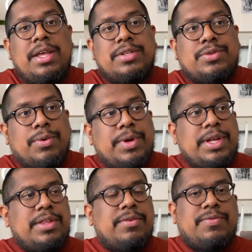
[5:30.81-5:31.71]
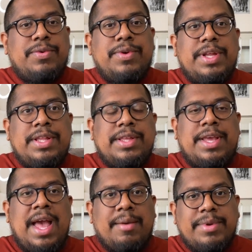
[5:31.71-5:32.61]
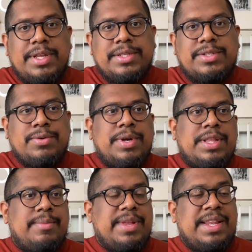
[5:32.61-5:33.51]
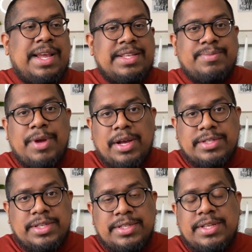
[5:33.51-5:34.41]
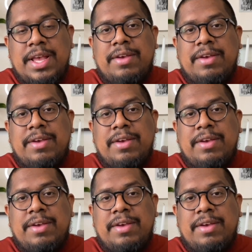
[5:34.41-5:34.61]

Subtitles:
storing the food in the cabinets, storing them in nice boxes.